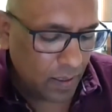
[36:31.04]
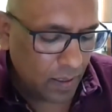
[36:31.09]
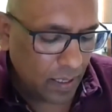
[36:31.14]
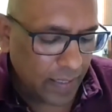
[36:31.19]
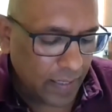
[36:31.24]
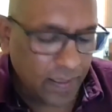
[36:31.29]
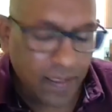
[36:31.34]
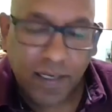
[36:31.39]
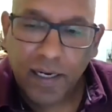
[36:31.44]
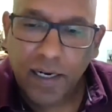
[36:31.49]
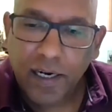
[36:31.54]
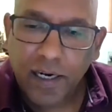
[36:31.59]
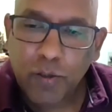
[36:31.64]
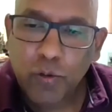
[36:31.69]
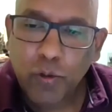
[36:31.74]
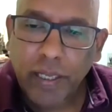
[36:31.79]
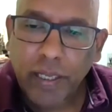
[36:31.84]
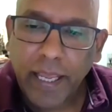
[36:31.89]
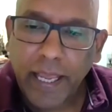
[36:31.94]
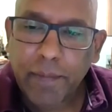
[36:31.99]
And the girl
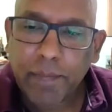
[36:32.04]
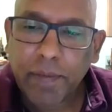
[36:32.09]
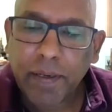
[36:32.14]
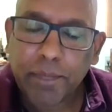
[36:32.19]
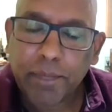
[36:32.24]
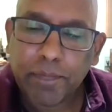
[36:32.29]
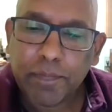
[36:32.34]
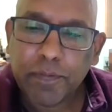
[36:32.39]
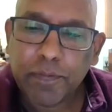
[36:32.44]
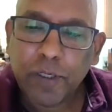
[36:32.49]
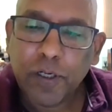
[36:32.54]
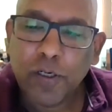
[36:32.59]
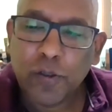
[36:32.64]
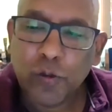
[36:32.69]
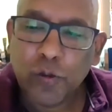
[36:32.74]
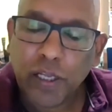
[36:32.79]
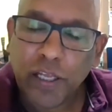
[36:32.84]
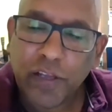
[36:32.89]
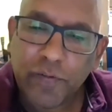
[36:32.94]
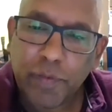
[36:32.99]
who came up
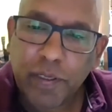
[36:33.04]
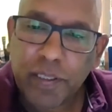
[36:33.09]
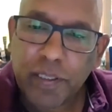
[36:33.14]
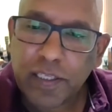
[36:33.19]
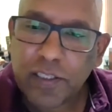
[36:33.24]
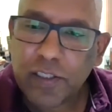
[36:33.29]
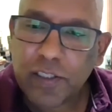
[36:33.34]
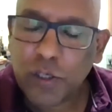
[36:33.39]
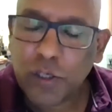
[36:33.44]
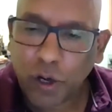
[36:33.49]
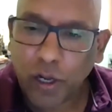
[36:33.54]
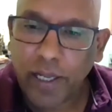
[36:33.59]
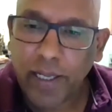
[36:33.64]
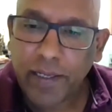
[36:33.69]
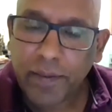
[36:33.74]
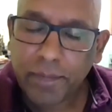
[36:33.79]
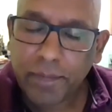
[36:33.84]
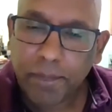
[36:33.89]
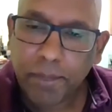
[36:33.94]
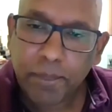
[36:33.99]
to give me this
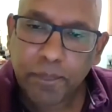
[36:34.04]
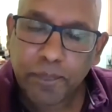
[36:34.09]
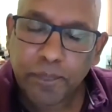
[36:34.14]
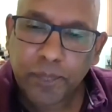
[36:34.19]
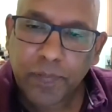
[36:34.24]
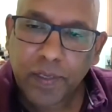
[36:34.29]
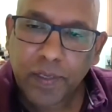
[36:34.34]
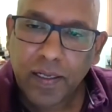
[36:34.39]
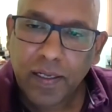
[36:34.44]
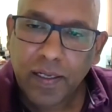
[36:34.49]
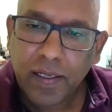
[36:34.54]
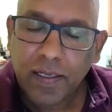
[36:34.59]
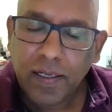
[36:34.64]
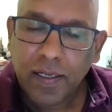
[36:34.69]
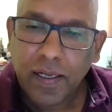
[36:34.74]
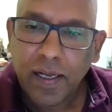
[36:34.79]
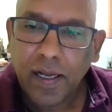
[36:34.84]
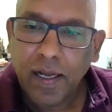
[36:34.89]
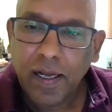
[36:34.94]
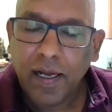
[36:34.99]
toy
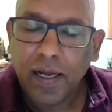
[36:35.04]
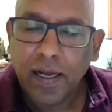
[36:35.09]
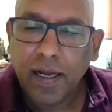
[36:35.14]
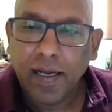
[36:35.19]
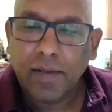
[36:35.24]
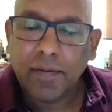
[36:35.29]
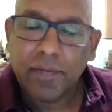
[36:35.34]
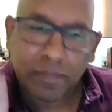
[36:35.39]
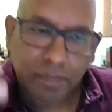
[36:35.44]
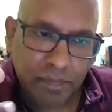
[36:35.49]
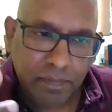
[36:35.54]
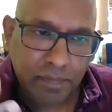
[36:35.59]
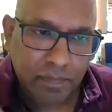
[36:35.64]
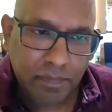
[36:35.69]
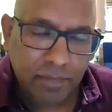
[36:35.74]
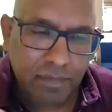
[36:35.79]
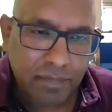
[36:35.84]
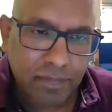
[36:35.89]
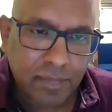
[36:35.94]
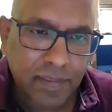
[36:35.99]
uh,
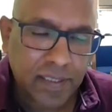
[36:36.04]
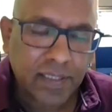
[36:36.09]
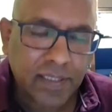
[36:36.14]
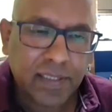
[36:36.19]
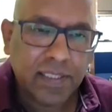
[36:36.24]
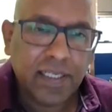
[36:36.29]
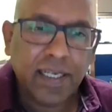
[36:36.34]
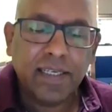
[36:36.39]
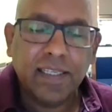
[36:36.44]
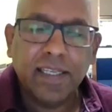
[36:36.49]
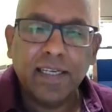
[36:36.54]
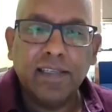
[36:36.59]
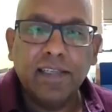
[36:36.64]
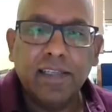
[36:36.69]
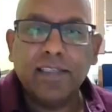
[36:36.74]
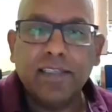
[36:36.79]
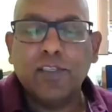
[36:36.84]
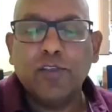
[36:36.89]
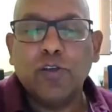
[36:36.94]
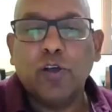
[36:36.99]
said that
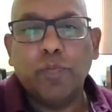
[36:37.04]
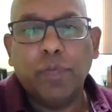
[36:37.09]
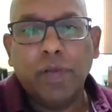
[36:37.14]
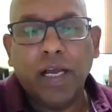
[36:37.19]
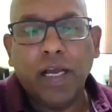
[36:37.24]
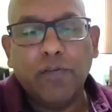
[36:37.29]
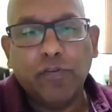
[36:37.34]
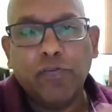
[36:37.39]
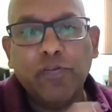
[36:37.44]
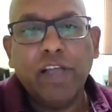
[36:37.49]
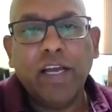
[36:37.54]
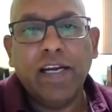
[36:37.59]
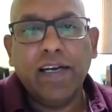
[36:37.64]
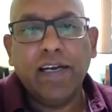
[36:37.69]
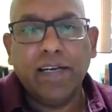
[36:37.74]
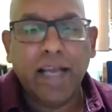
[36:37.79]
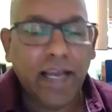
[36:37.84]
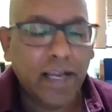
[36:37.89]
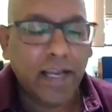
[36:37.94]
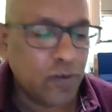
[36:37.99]
this is on behalf of the
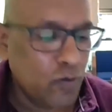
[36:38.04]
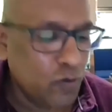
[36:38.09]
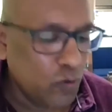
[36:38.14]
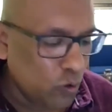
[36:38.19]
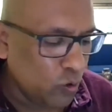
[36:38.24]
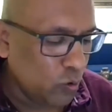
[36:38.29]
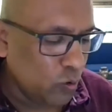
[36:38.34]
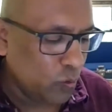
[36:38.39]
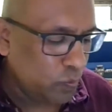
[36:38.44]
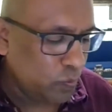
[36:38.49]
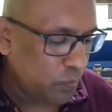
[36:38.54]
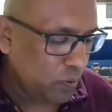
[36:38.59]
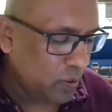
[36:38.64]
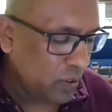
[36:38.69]
entire group.